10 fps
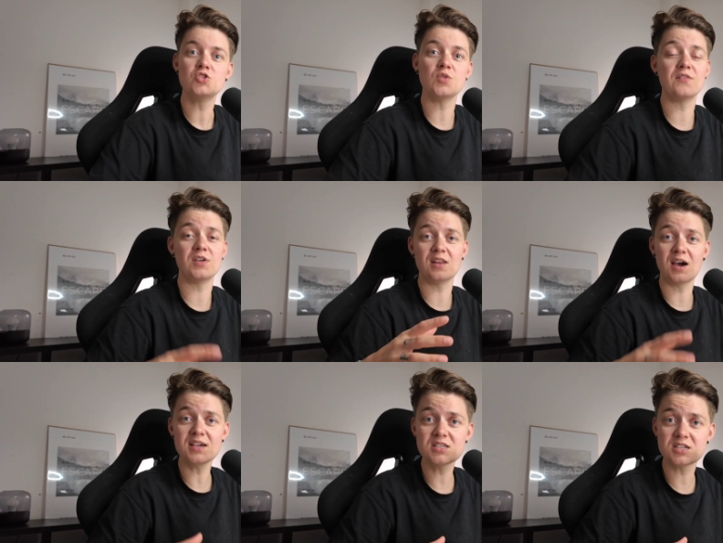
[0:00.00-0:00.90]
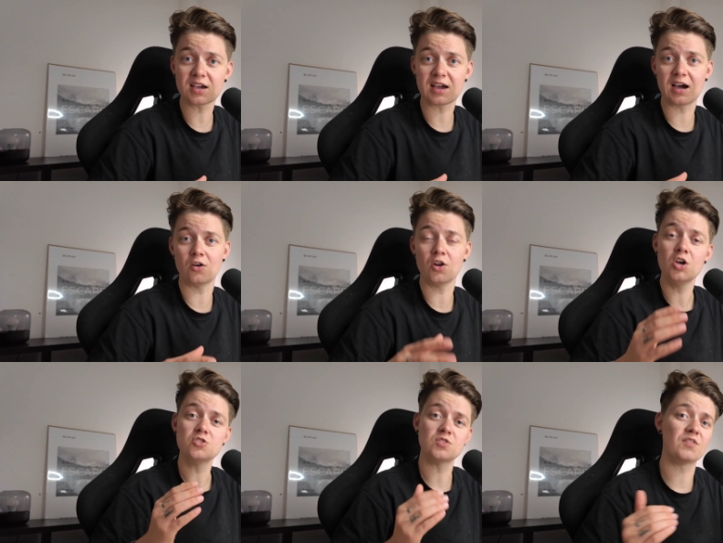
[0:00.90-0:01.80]
to have a nice checkout,
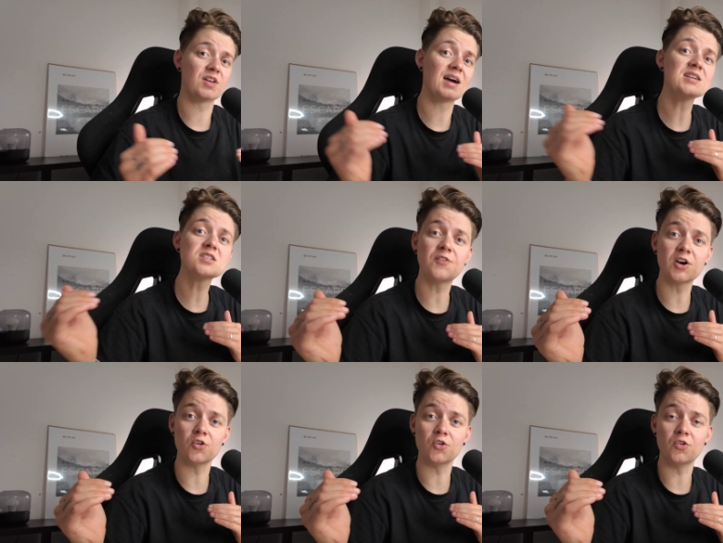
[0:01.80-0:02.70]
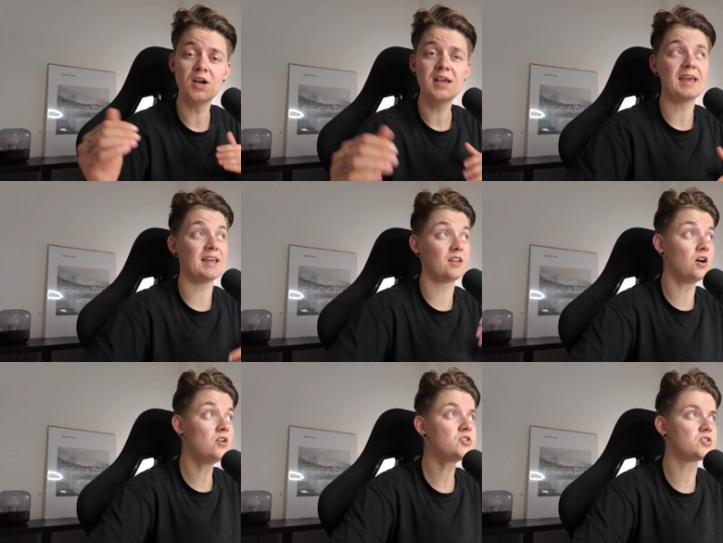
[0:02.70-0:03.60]
to have a nice funnel and
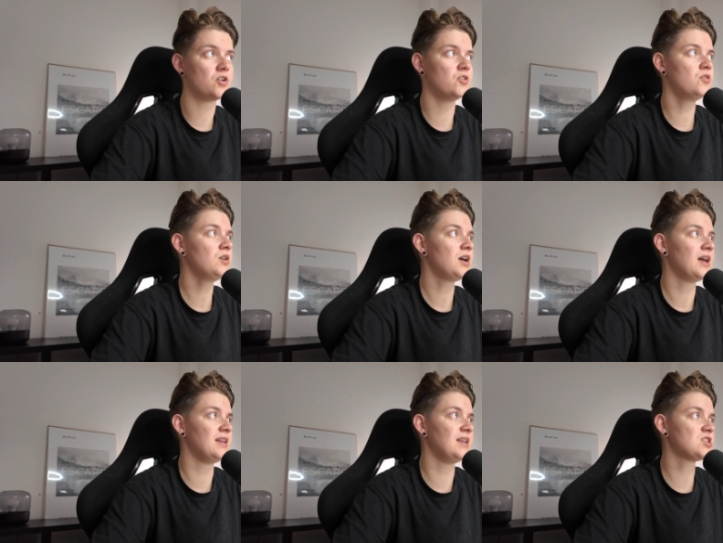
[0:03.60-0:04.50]
also, and